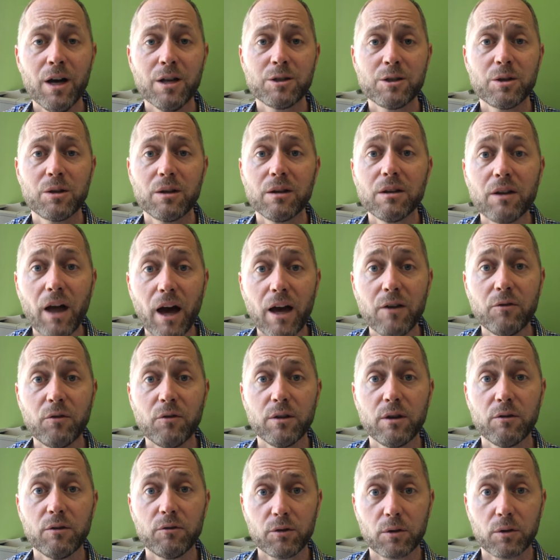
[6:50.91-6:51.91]
to the life
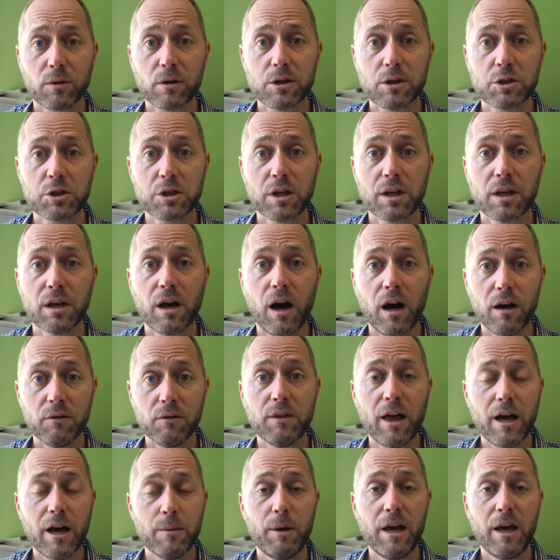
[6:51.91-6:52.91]
and the flourishing
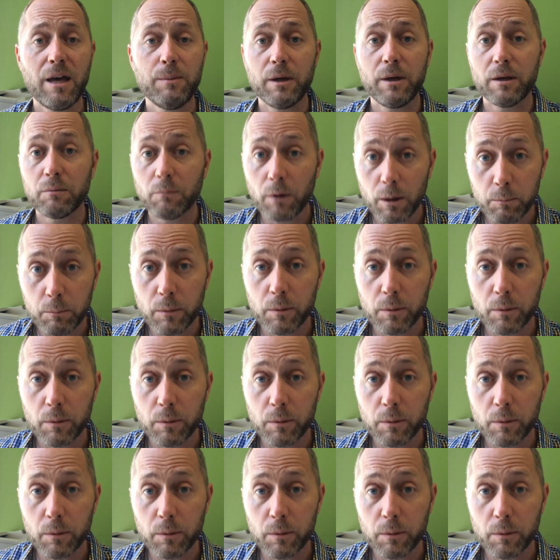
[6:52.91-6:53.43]
of that baby,